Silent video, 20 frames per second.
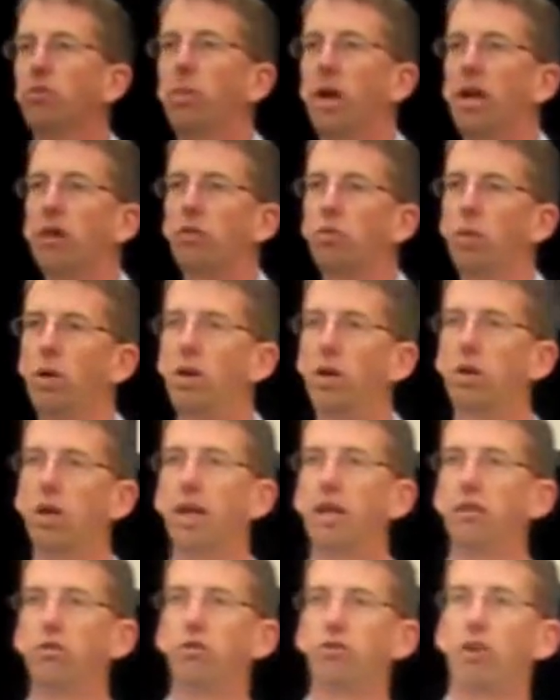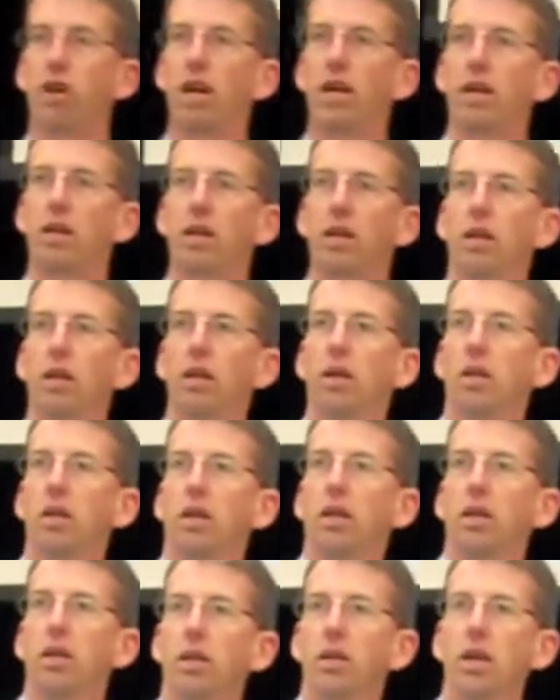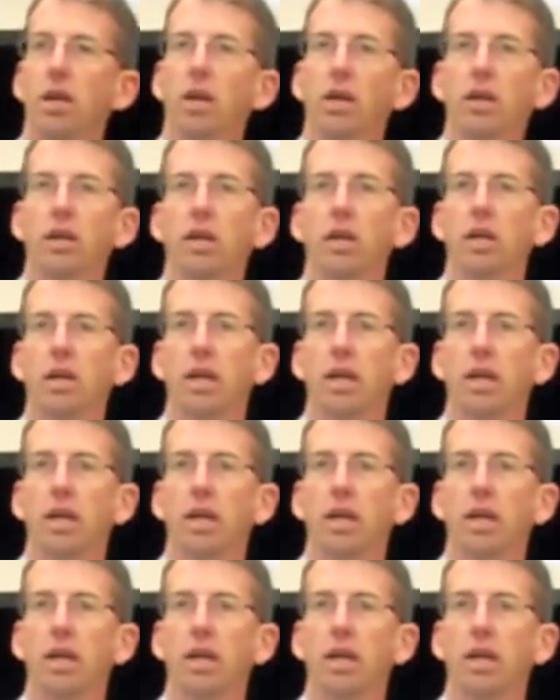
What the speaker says: Maxwell, A. Strike, Young,